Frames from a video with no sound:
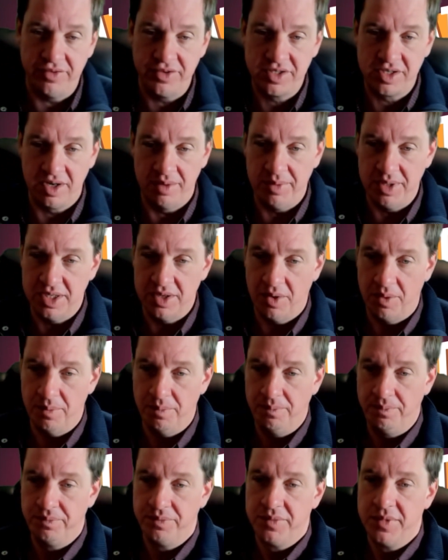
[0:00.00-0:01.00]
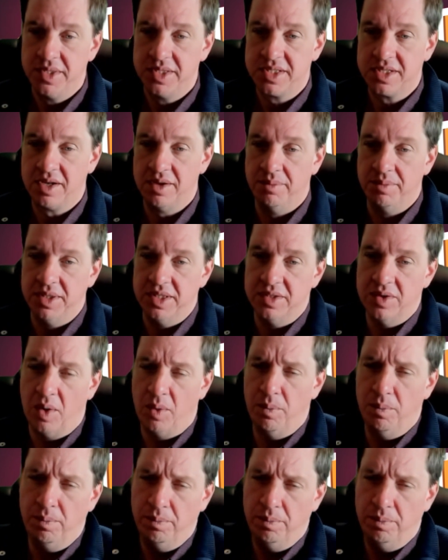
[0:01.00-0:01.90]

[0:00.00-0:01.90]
It's going to be dope. It's going to be dope.